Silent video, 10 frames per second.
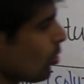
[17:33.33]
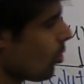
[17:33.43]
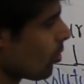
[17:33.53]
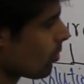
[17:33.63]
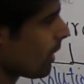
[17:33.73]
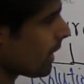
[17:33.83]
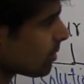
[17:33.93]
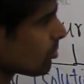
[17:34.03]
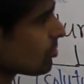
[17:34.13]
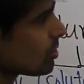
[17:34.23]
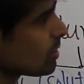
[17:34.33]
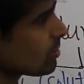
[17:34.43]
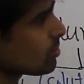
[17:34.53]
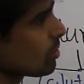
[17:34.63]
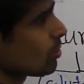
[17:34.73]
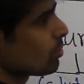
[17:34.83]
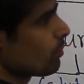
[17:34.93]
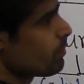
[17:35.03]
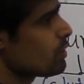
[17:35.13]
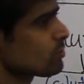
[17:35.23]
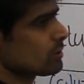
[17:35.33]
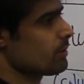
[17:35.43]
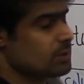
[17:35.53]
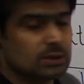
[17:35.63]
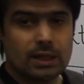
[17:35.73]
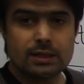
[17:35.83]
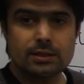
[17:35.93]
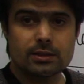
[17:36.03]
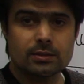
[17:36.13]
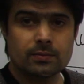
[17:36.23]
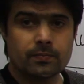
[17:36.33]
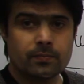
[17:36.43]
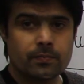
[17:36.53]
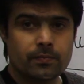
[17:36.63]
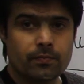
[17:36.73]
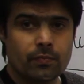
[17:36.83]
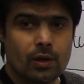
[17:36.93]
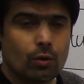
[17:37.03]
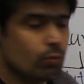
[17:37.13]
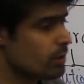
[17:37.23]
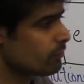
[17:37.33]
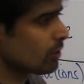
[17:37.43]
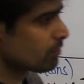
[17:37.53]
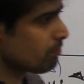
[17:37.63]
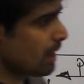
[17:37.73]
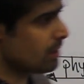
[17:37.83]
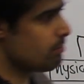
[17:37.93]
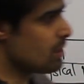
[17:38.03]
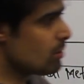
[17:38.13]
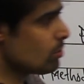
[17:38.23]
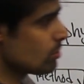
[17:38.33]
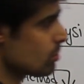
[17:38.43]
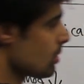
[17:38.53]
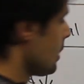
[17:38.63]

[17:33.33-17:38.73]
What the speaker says: or heterogeneous to pure substance? We have got many methods.